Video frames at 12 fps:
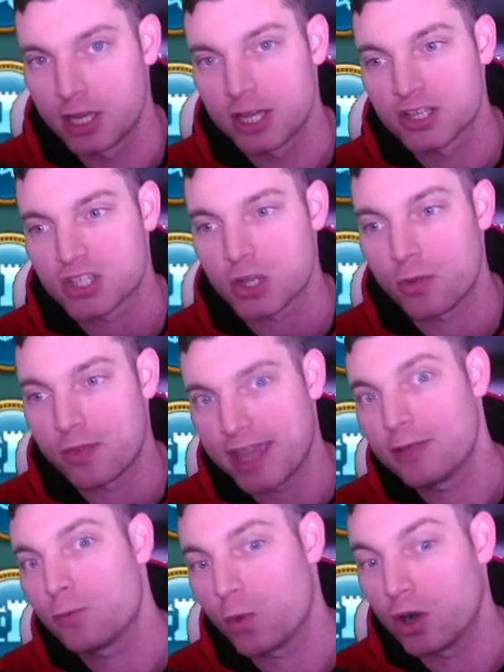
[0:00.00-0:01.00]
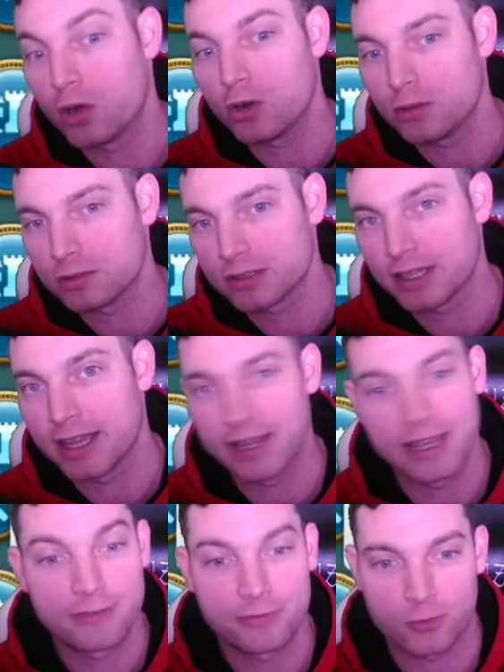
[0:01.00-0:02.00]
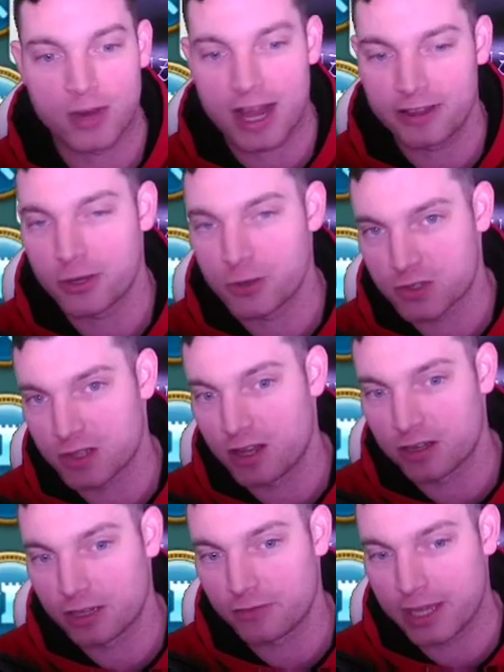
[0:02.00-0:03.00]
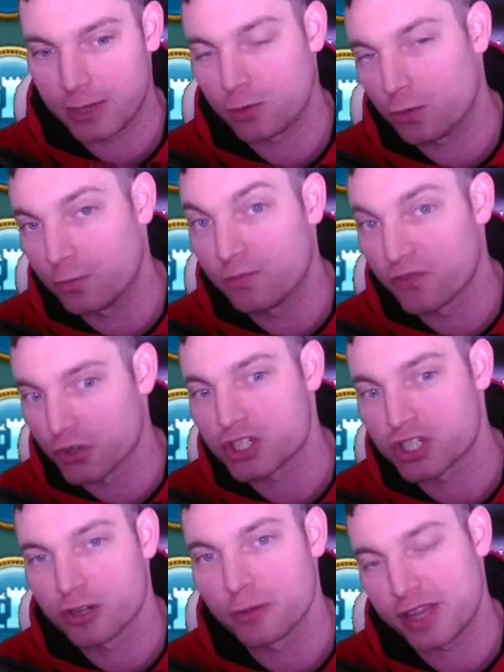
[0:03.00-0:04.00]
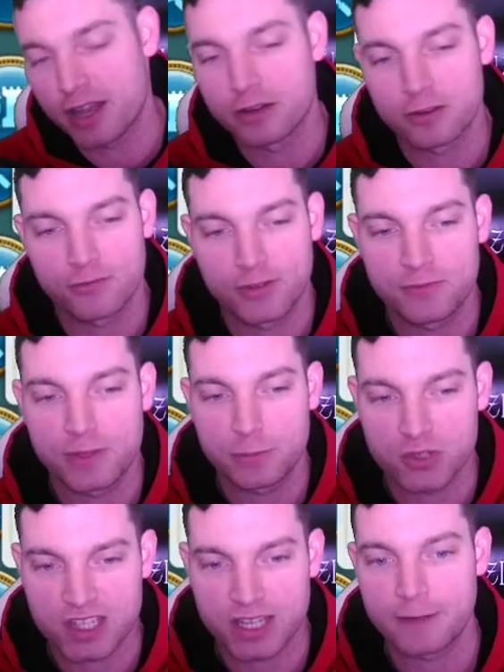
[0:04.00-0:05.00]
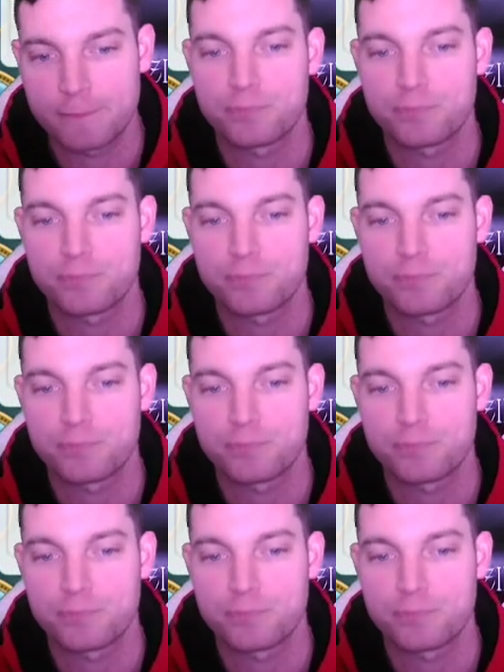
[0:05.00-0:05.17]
So they will, if the rally goes long enough, they will for sure be under 50%.